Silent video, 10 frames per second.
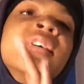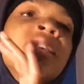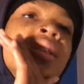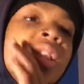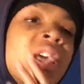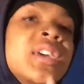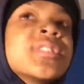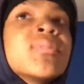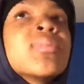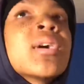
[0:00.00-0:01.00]
today is your
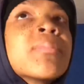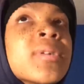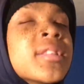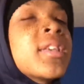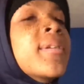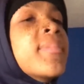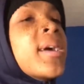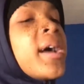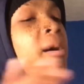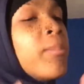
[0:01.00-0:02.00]
boy birthday,
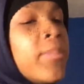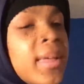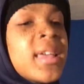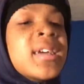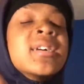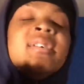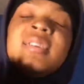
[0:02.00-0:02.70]
man. I'm bigger